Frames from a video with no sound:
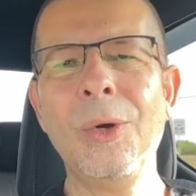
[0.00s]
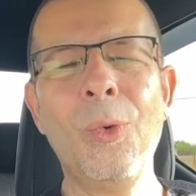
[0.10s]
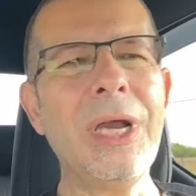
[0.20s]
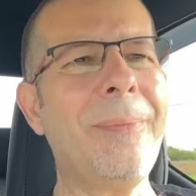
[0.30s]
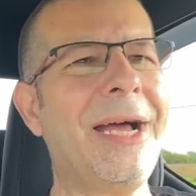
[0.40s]

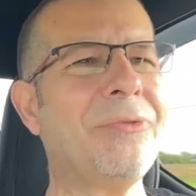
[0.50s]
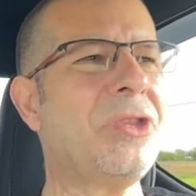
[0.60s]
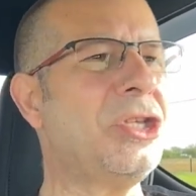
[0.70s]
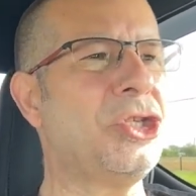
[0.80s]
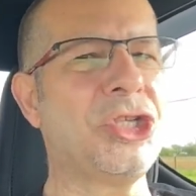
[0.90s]
What about
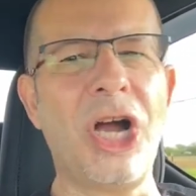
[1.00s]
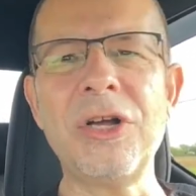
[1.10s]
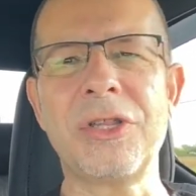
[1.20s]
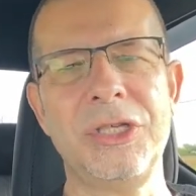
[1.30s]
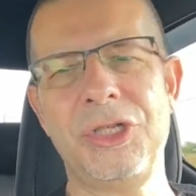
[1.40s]
the
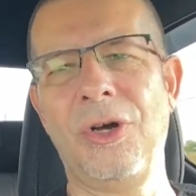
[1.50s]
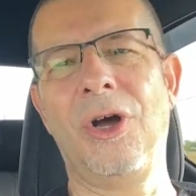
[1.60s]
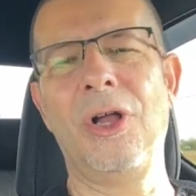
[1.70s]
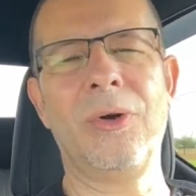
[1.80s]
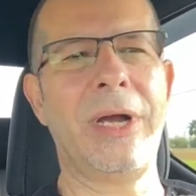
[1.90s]
junk that you
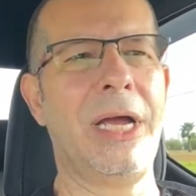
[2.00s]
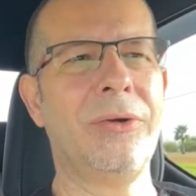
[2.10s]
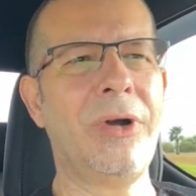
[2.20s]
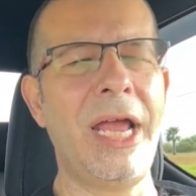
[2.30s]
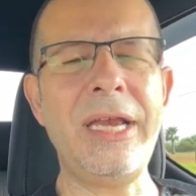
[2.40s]
haul
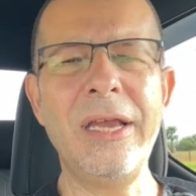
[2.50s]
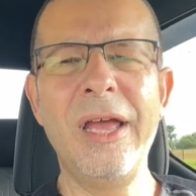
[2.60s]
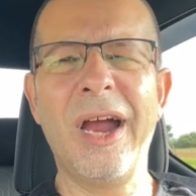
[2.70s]
around, right?